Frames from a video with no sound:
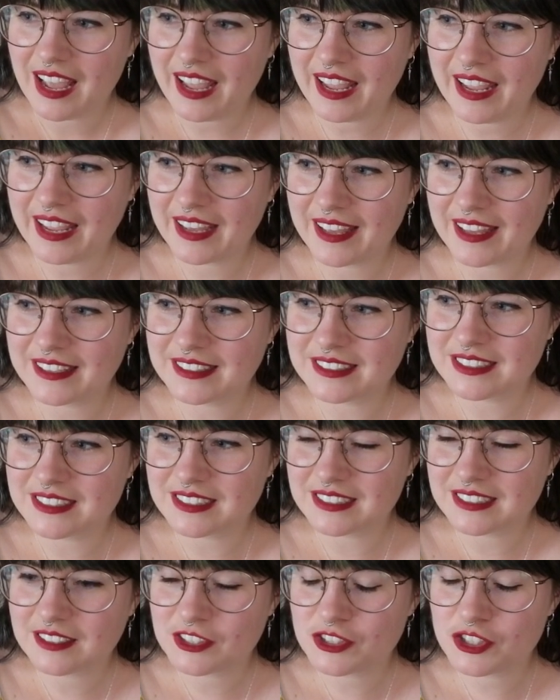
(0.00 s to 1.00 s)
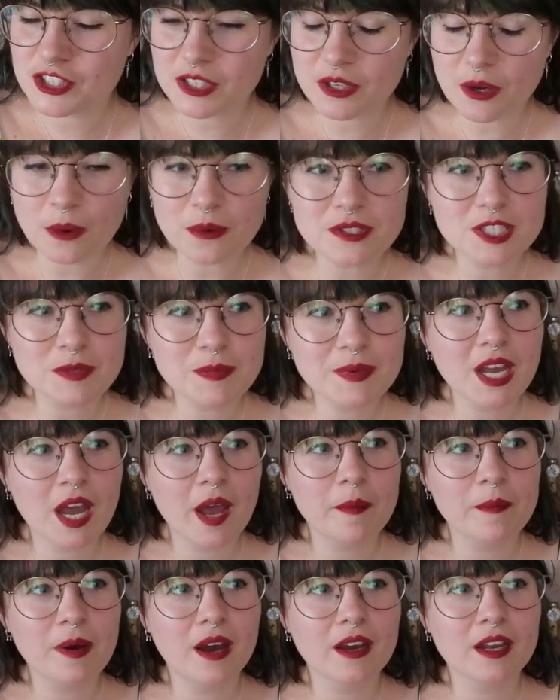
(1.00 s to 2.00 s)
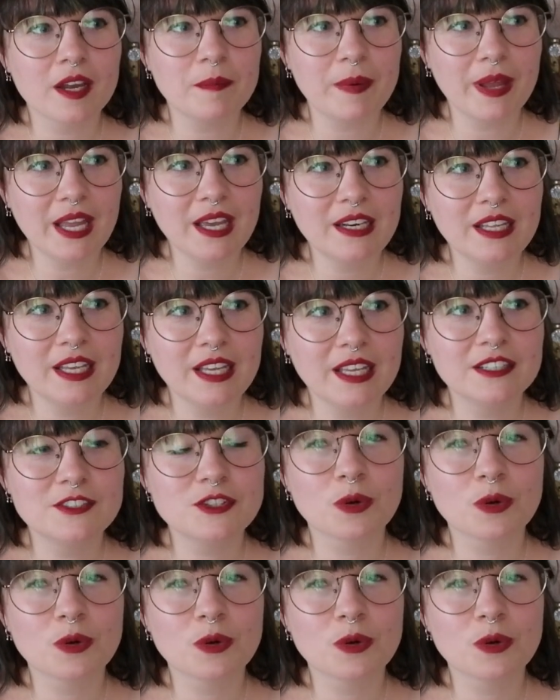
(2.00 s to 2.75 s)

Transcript: And she goes to become a companion